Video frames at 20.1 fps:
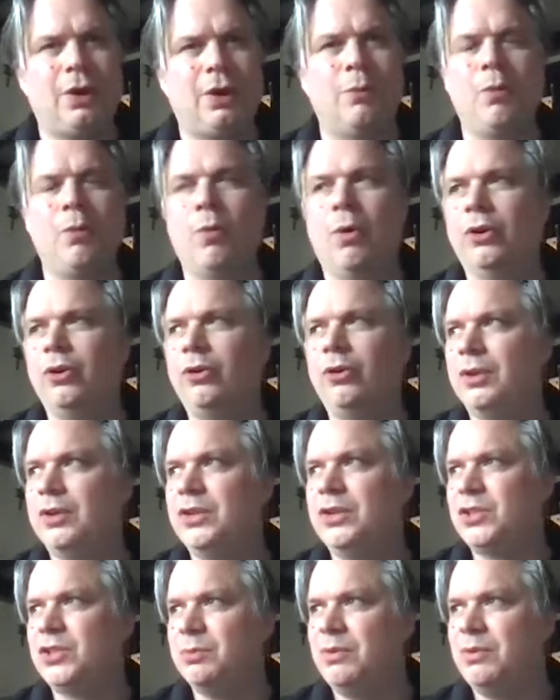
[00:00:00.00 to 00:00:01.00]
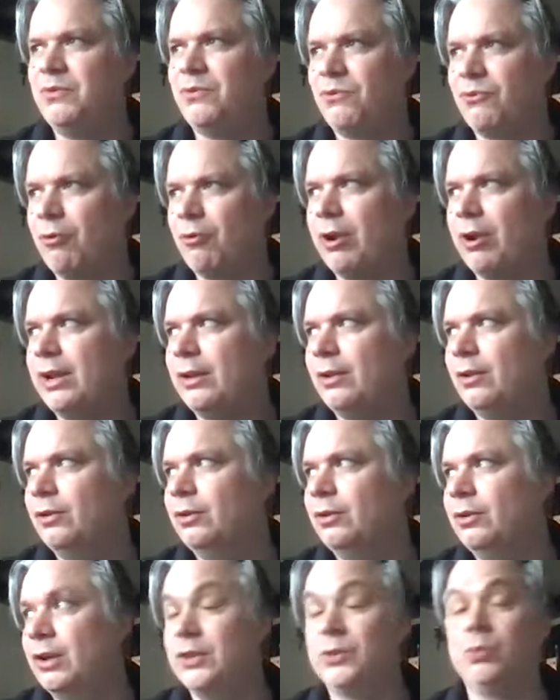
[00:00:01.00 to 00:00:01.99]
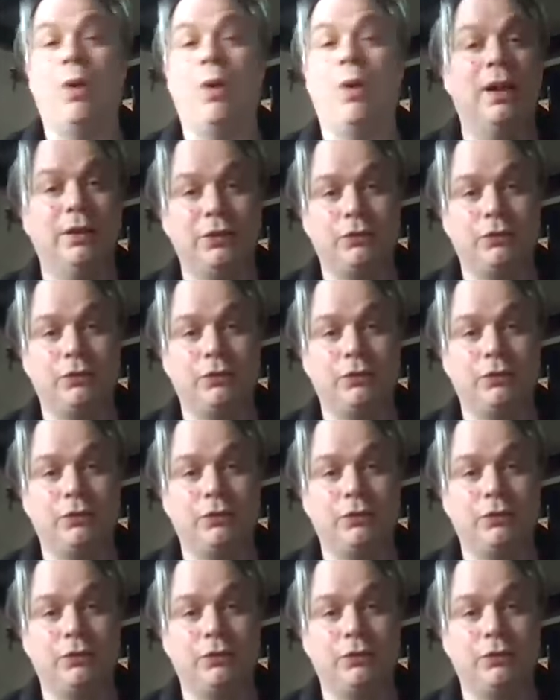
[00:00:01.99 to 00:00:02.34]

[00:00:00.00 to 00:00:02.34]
we wanted things to be frail as well